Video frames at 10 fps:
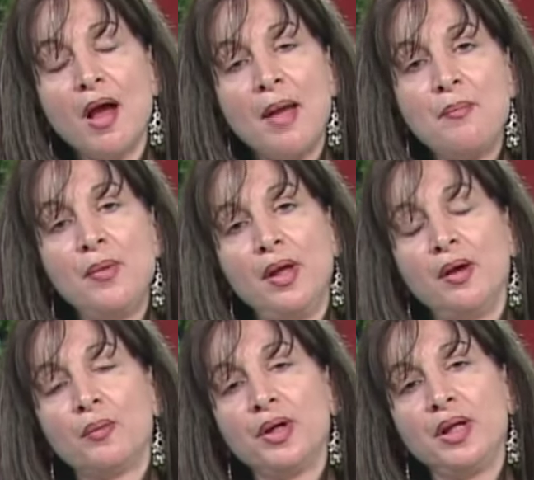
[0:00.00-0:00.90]
I'm
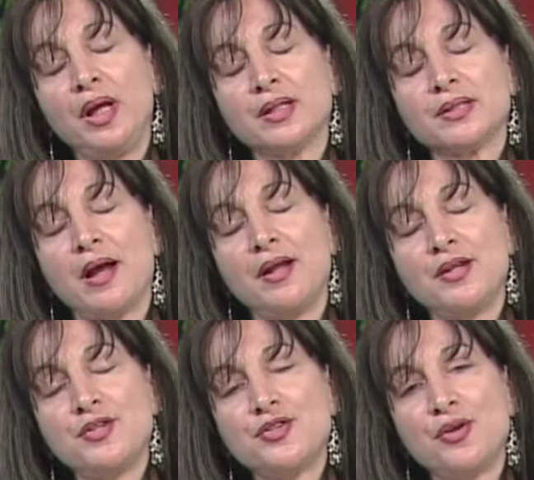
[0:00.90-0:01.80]
really
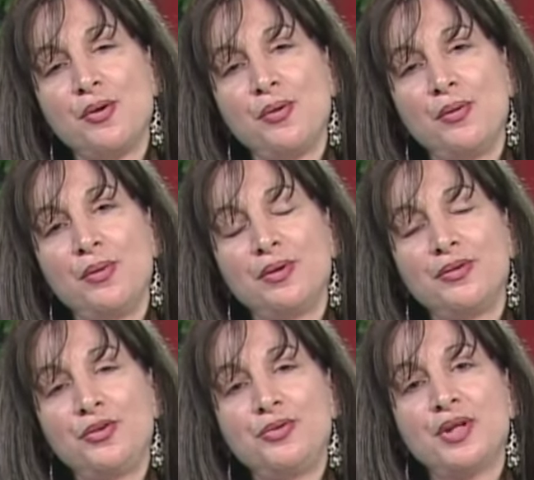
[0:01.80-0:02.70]
excited to
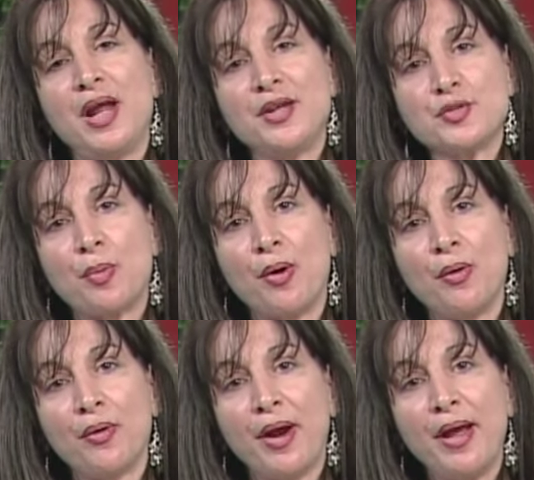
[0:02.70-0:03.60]
do today's
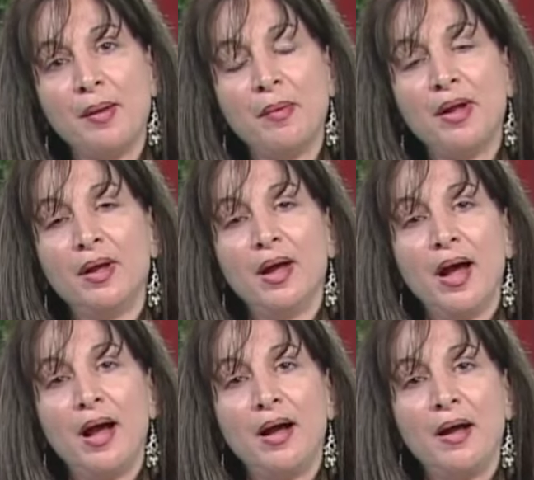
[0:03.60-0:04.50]
program.
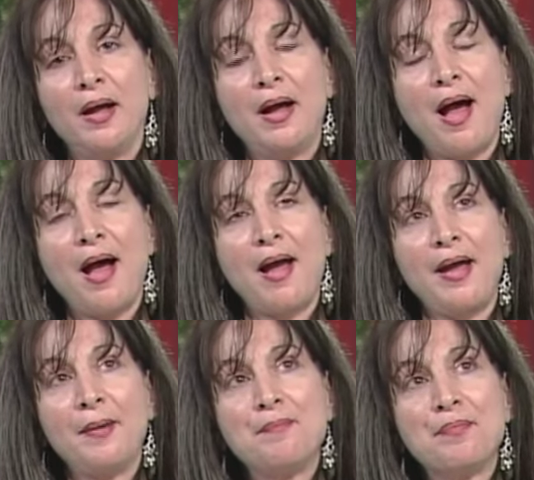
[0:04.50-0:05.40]
Uh,
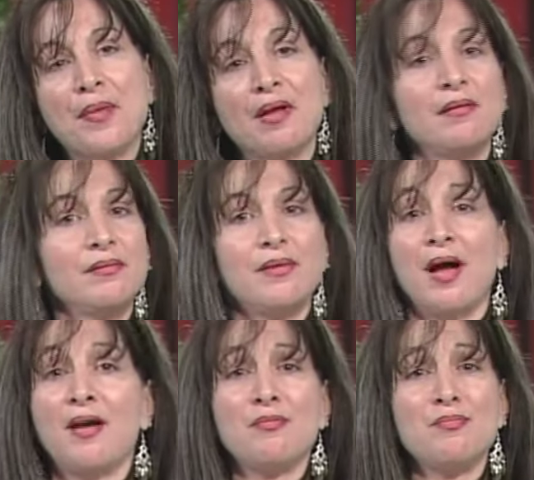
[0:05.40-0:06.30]
I,
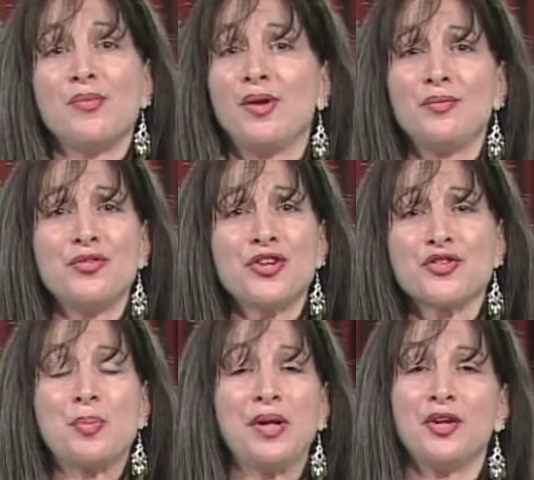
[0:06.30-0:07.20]
I've
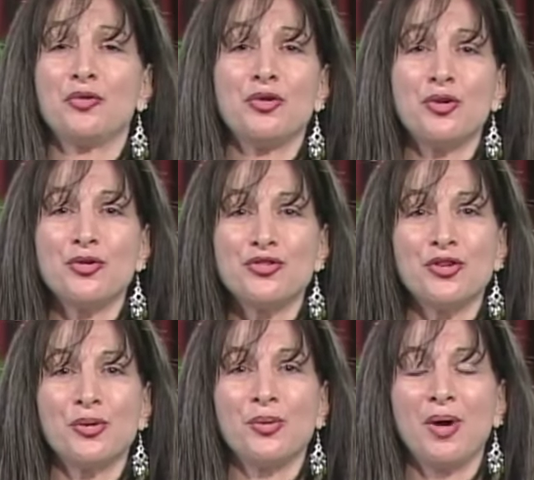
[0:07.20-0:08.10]
just been introduced
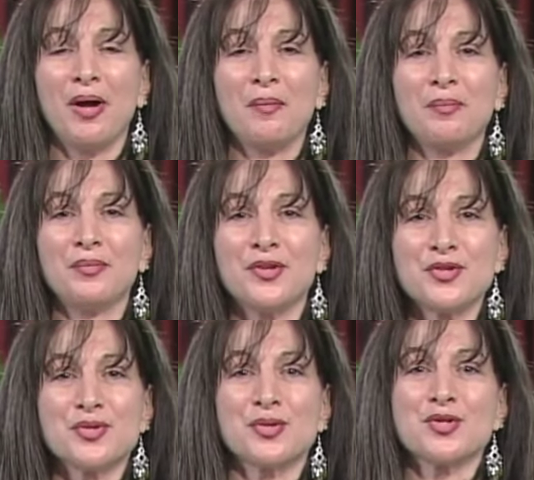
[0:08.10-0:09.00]
to um,
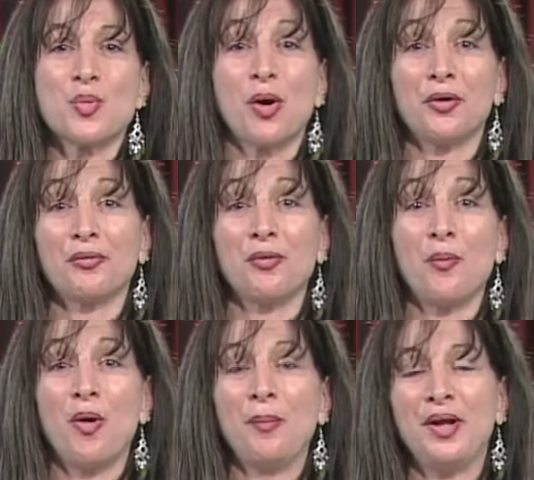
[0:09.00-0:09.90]
this this wonderful
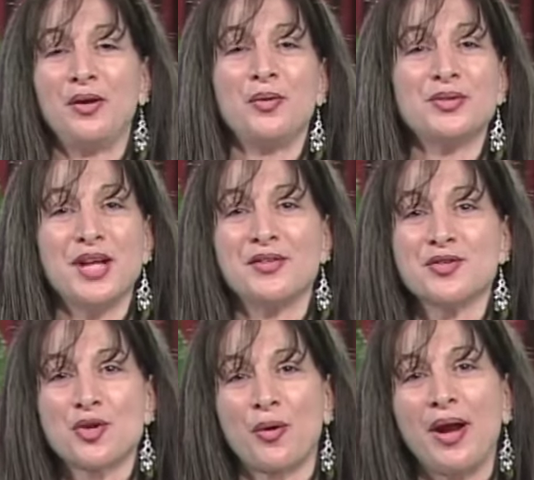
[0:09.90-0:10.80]
woman who's had
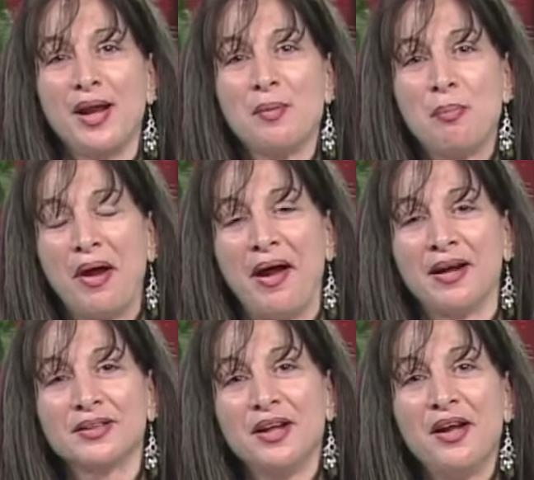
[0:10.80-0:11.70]
this great
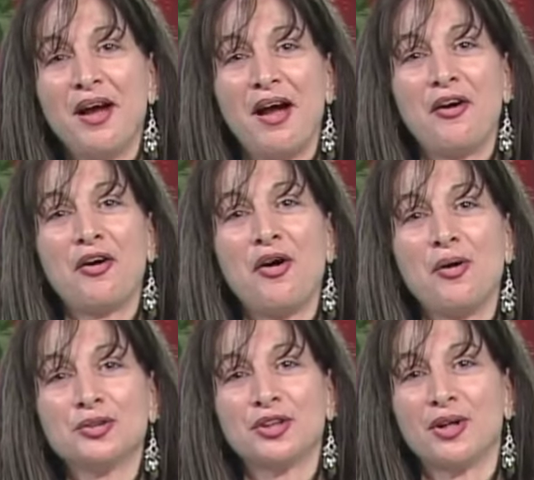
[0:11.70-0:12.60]
impact on our
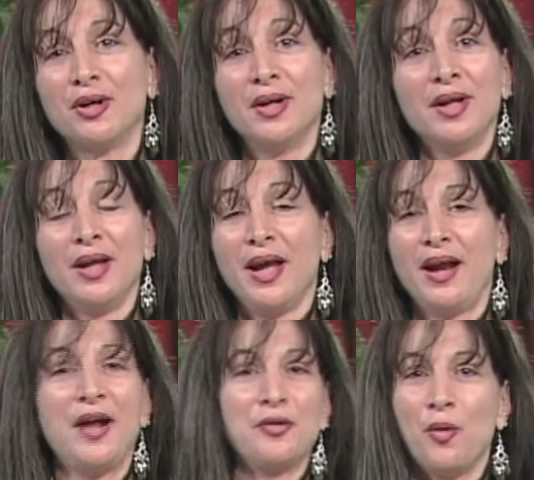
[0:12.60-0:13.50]
culture,
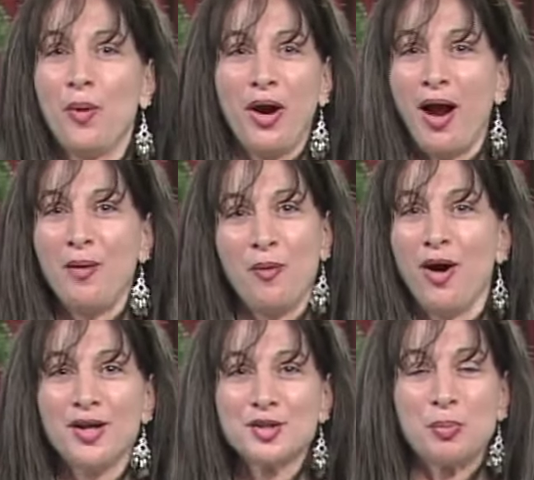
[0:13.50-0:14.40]
and I don't know where I
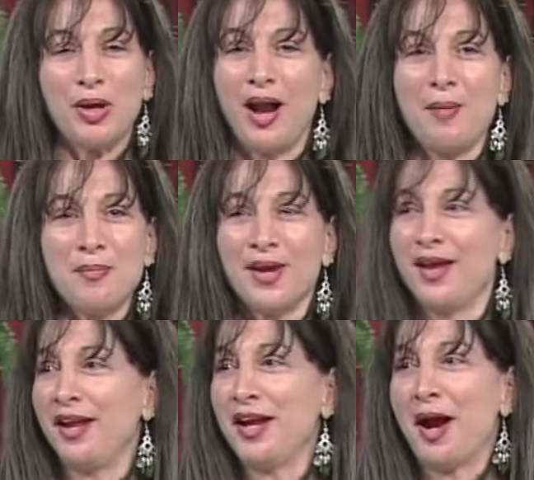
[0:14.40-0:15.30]
was, but I'm
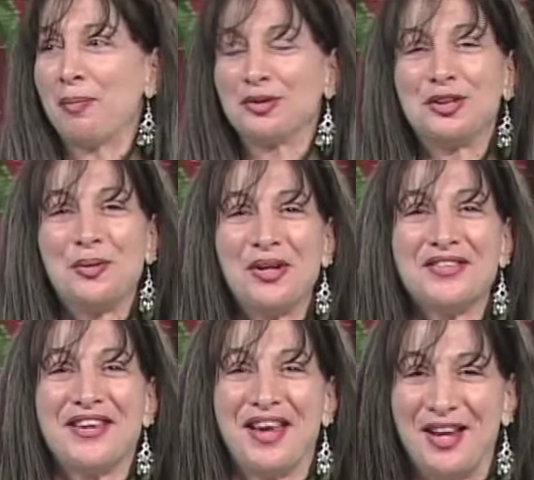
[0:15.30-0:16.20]
getting an
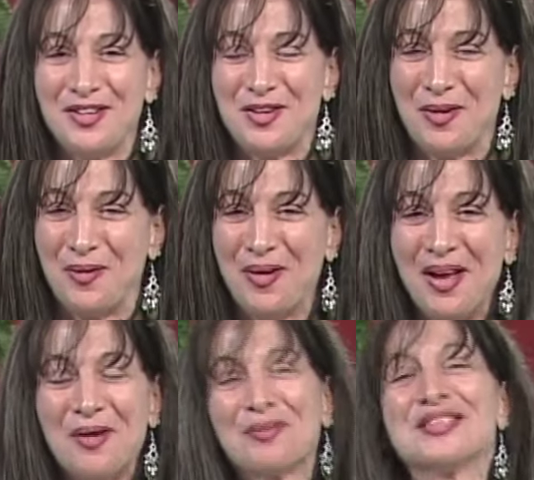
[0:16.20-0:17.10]
opportunity to
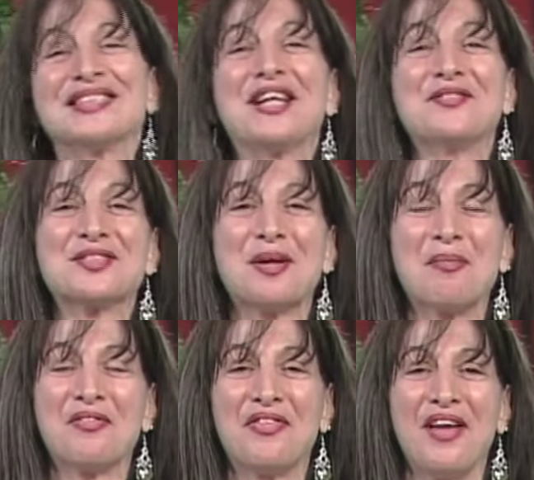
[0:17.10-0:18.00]
receive
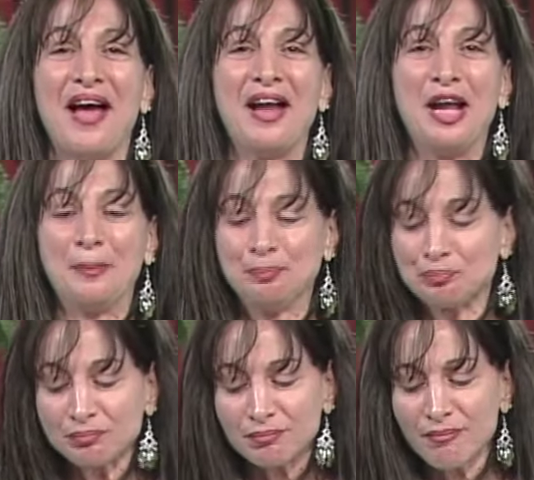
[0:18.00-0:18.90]
some of that, and
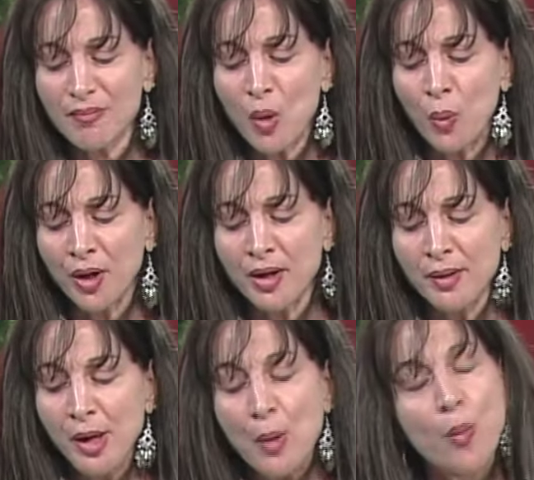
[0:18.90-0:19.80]
we're
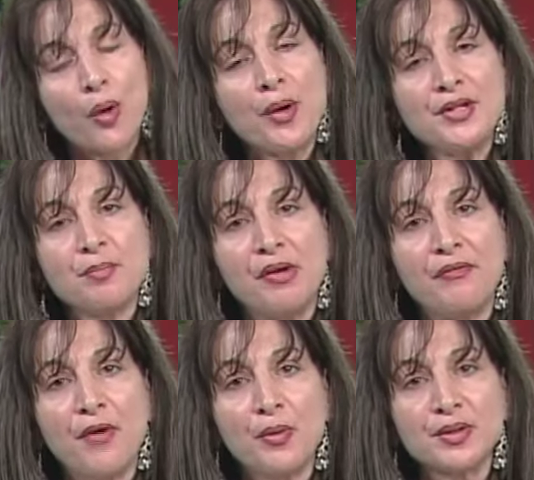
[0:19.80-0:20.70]
gonna we're going to be
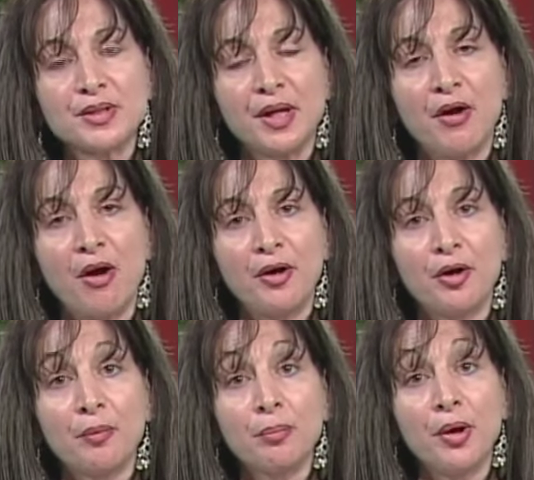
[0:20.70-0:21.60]
focusing on
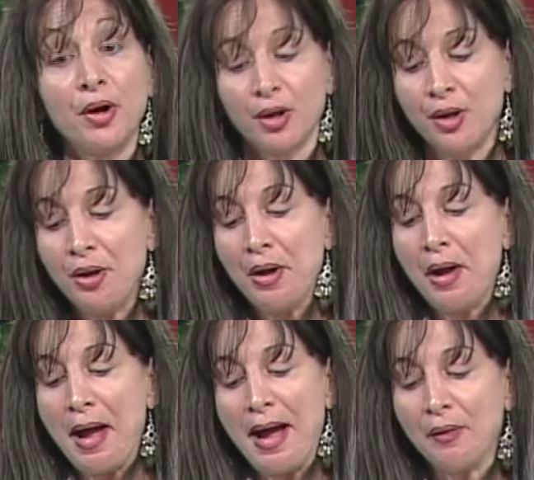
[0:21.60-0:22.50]
her book.
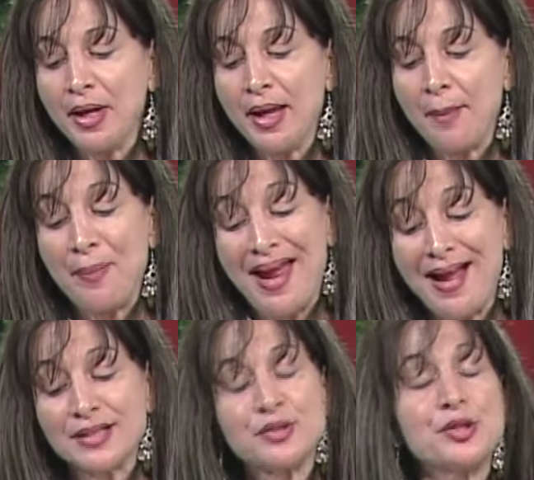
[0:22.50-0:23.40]
How to Get
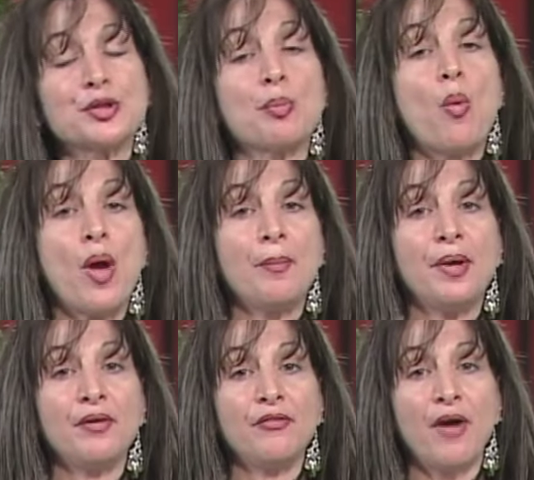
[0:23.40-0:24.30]
Past
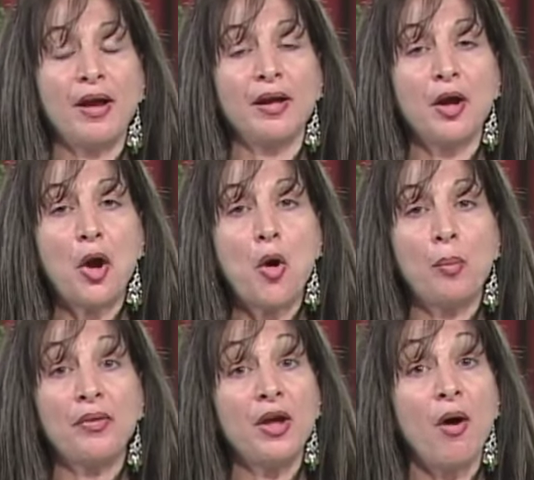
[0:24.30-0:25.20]
Disappointment, Finding
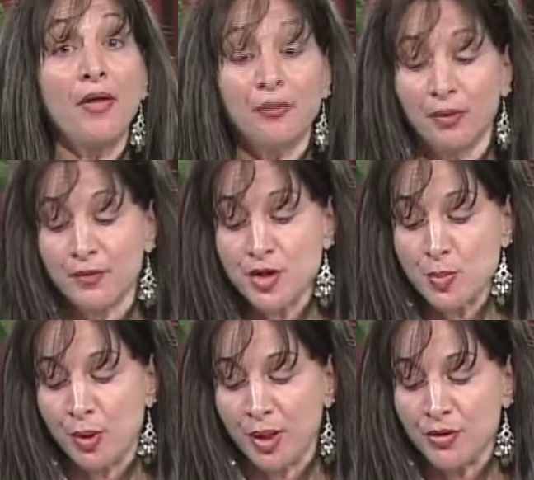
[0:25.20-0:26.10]
Hope. And the author of
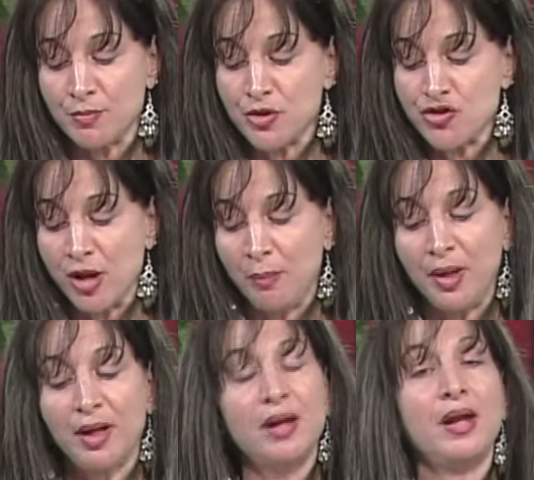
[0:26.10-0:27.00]
this book is Michelle
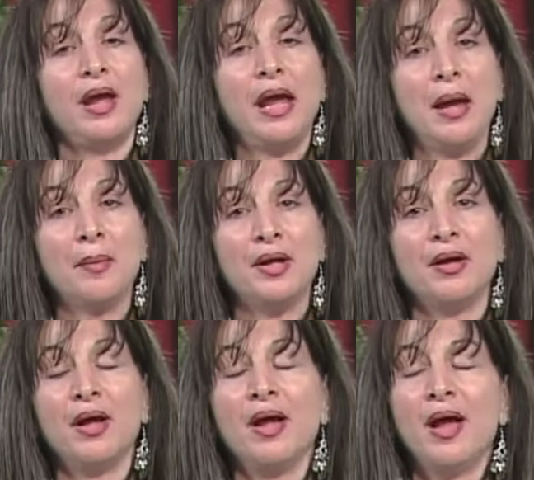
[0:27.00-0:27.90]
McKinney
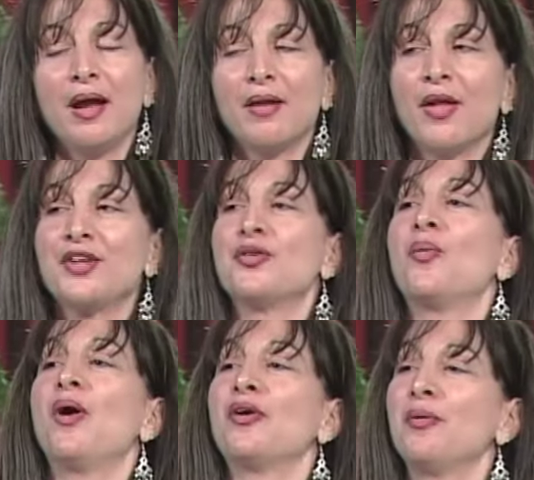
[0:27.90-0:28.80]
Hammond. And I'd like
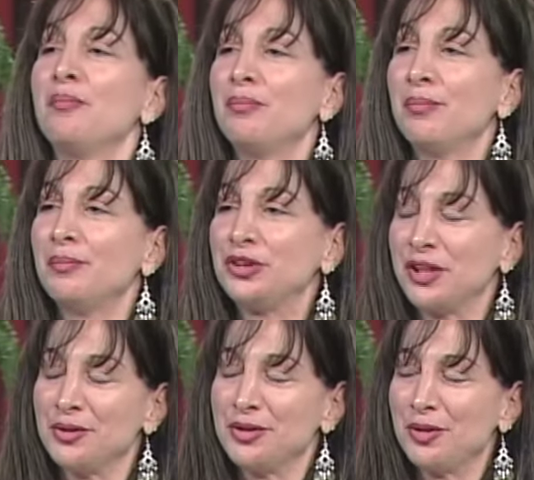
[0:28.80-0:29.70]
to welcome
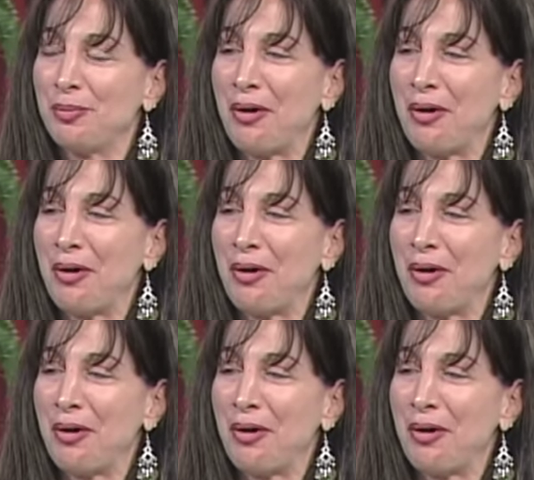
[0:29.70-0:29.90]
Michelle to the